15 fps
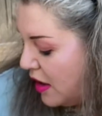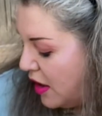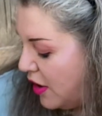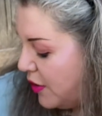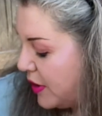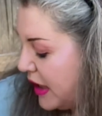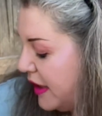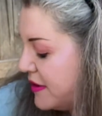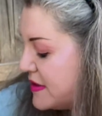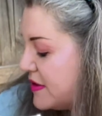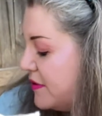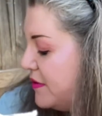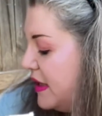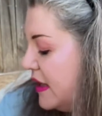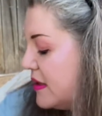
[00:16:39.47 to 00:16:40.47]
Okay, so
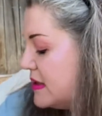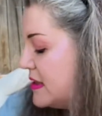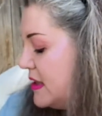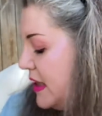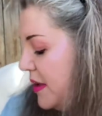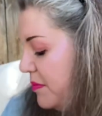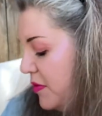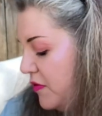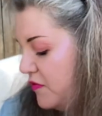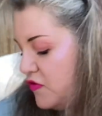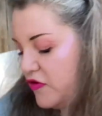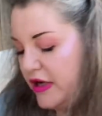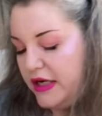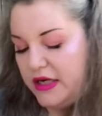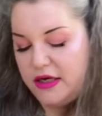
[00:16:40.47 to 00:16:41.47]
next type of
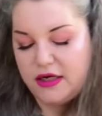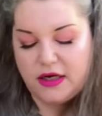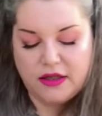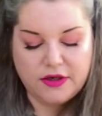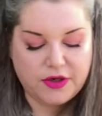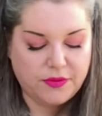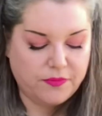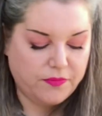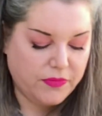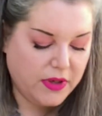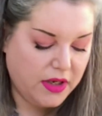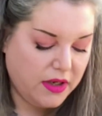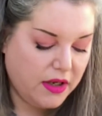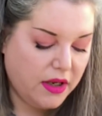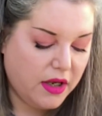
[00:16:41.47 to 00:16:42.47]
training collar.
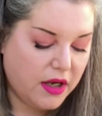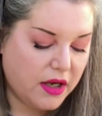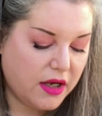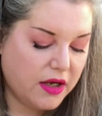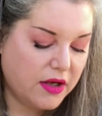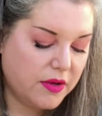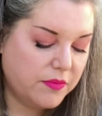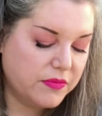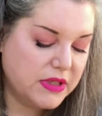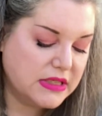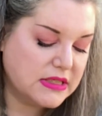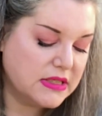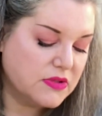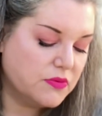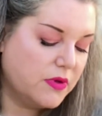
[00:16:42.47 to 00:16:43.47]
Um, this
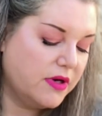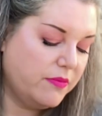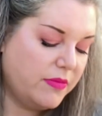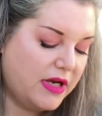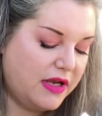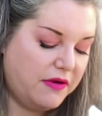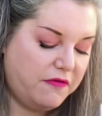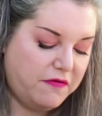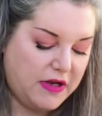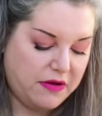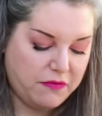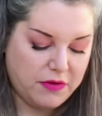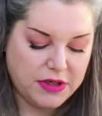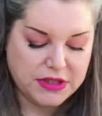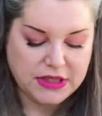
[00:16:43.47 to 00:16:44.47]
is one of my
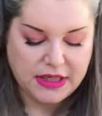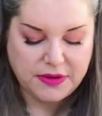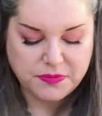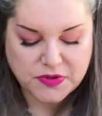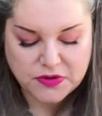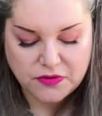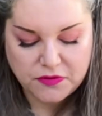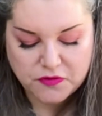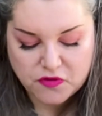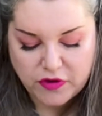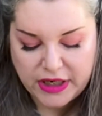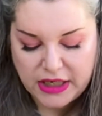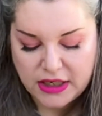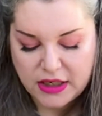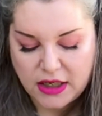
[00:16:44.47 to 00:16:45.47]
favorite types of
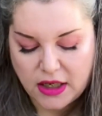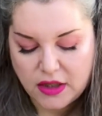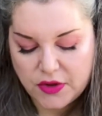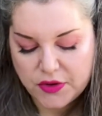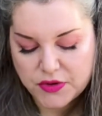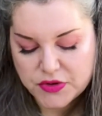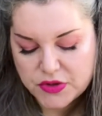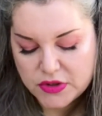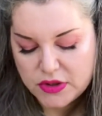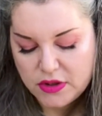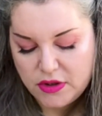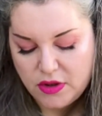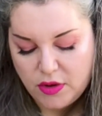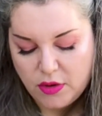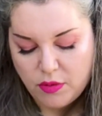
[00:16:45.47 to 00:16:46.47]
training collars
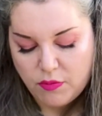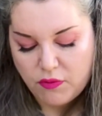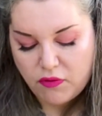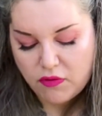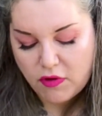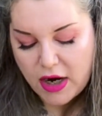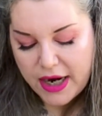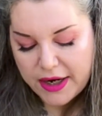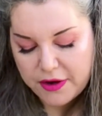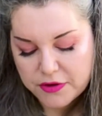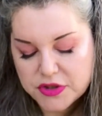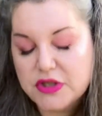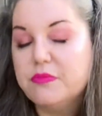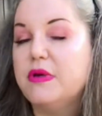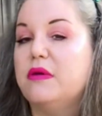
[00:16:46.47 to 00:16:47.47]
prior
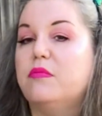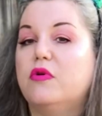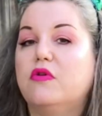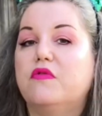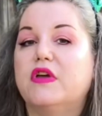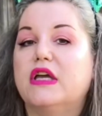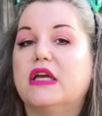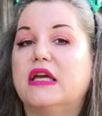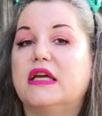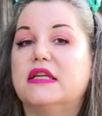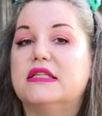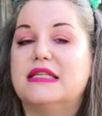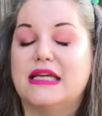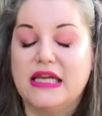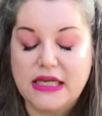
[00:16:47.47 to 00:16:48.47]
to me moving
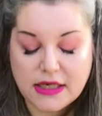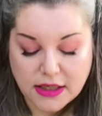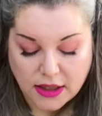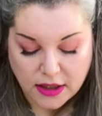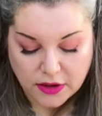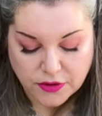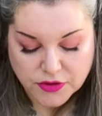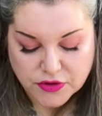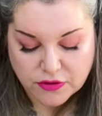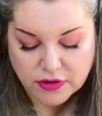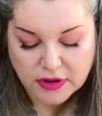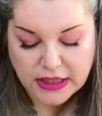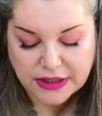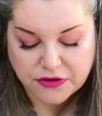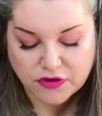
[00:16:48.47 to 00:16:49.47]
into e-collars or
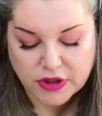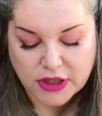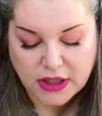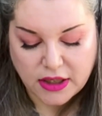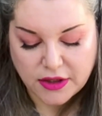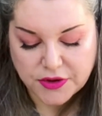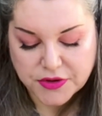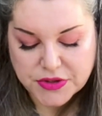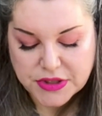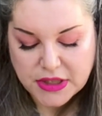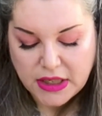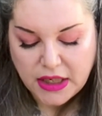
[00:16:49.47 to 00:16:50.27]
electric collars.